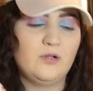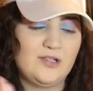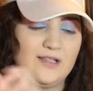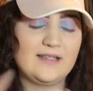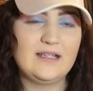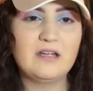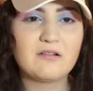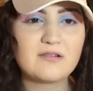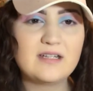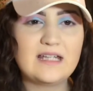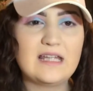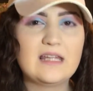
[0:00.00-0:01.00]
which is an
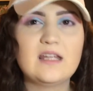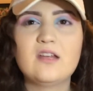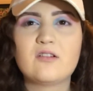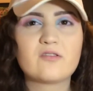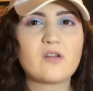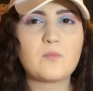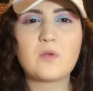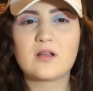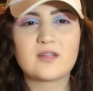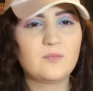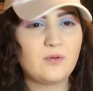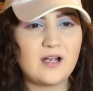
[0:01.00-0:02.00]
irritant, so I'm
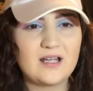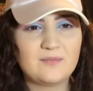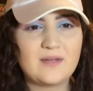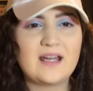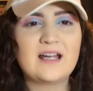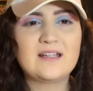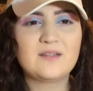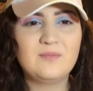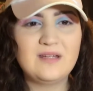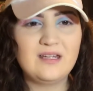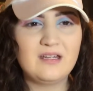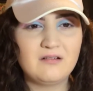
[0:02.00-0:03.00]
not surprised my eyes are
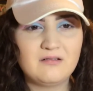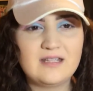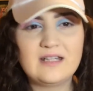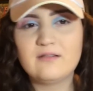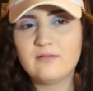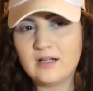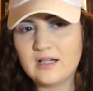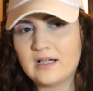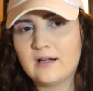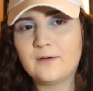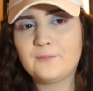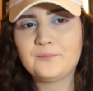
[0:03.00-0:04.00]
being irritated right
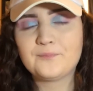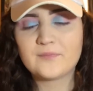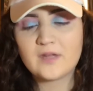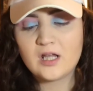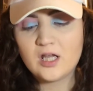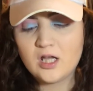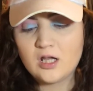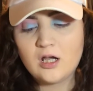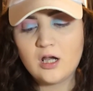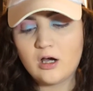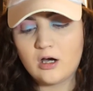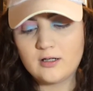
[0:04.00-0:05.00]
now.
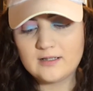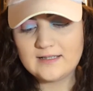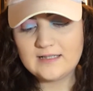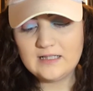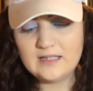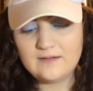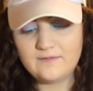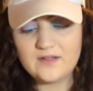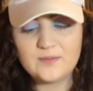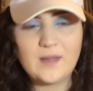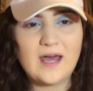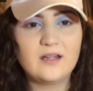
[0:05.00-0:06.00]
Honestly, if
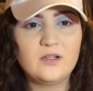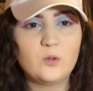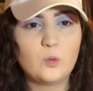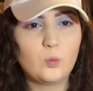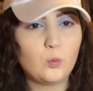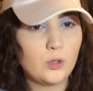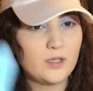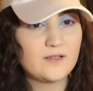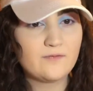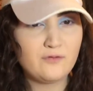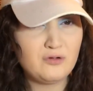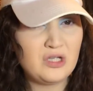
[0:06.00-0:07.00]
this palette
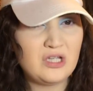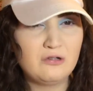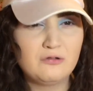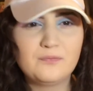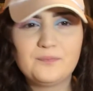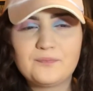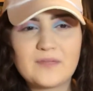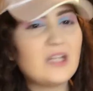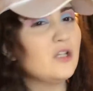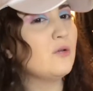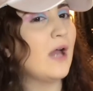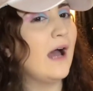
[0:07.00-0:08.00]
works for you
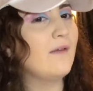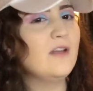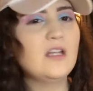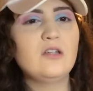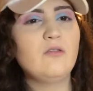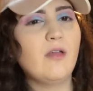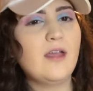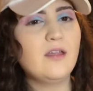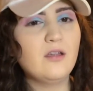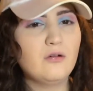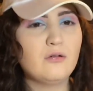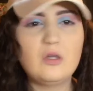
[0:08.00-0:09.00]
and you have it and you like
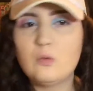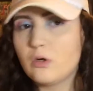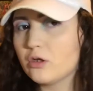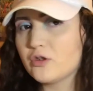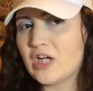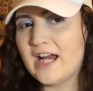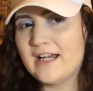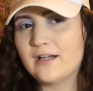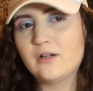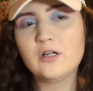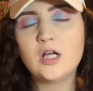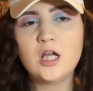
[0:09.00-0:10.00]
it or you want to try it
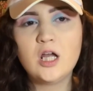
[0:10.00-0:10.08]
out,